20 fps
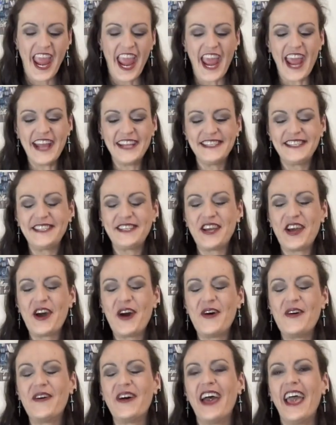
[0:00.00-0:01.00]
And
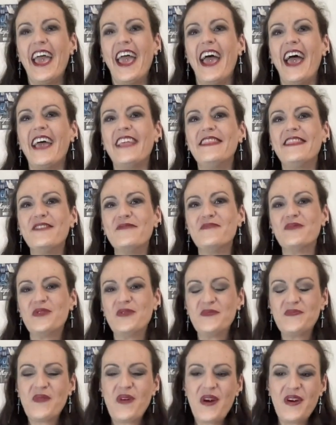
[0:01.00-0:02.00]
so the
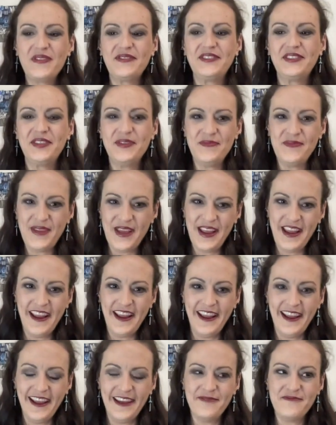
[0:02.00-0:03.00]
moon moth to
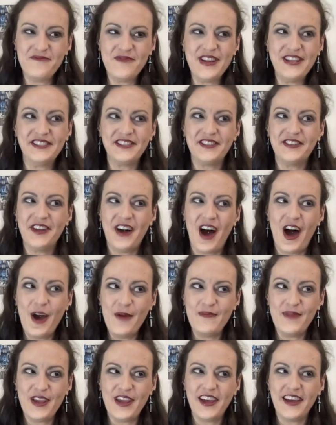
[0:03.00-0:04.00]
me means a
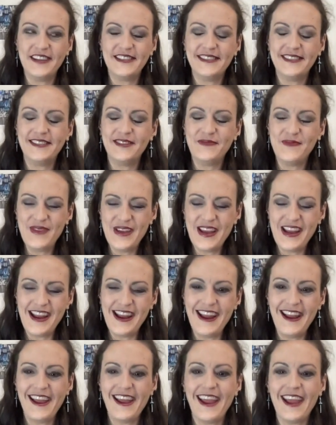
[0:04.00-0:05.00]
lot, because to
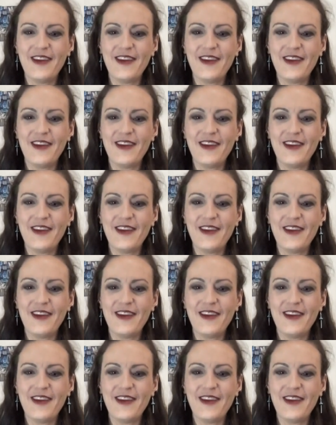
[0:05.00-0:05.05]
me,